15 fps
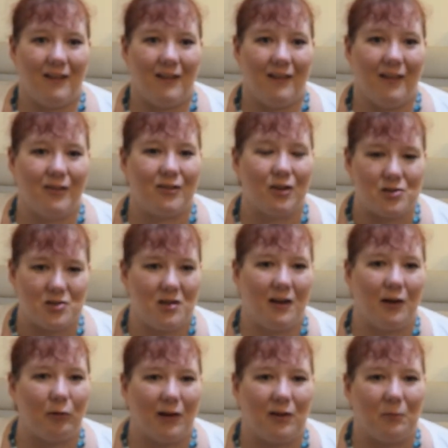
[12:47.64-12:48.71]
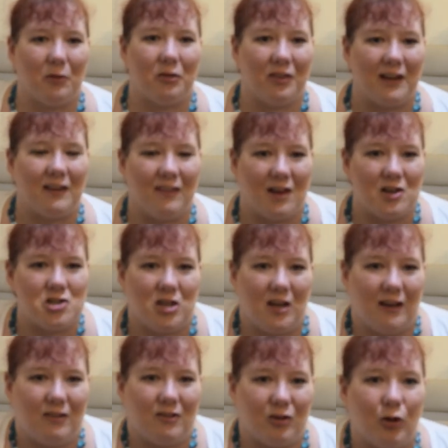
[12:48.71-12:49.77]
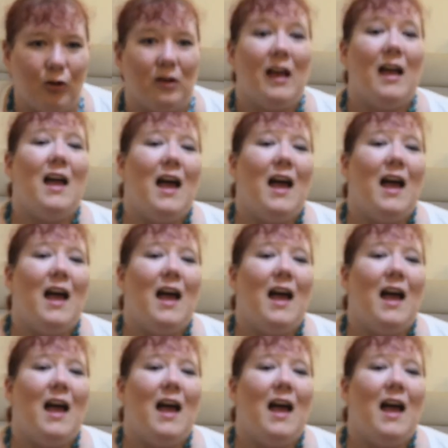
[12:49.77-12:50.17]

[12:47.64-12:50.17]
It's such an incredible thing that she's done.